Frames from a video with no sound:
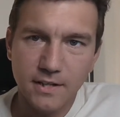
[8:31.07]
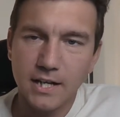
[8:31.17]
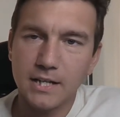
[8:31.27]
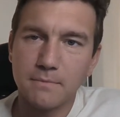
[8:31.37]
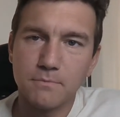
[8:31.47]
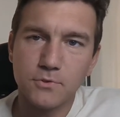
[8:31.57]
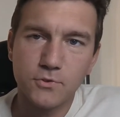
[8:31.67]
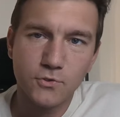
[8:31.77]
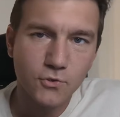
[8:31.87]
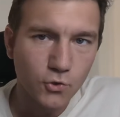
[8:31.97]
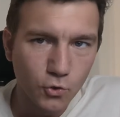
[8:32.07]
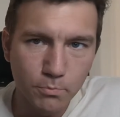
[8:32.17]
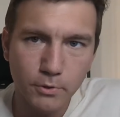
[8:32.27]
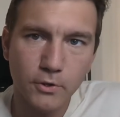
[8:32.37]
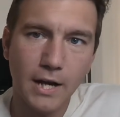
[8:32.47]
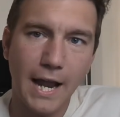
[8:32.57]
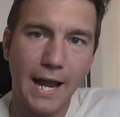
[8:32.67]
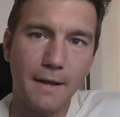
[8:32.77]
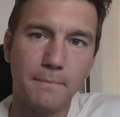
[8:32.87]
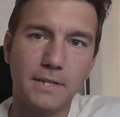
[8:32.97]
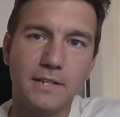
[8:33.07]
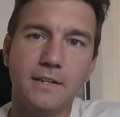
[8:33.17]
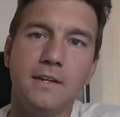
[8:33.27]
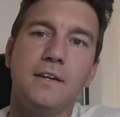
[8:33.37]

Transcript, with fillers: I am super happy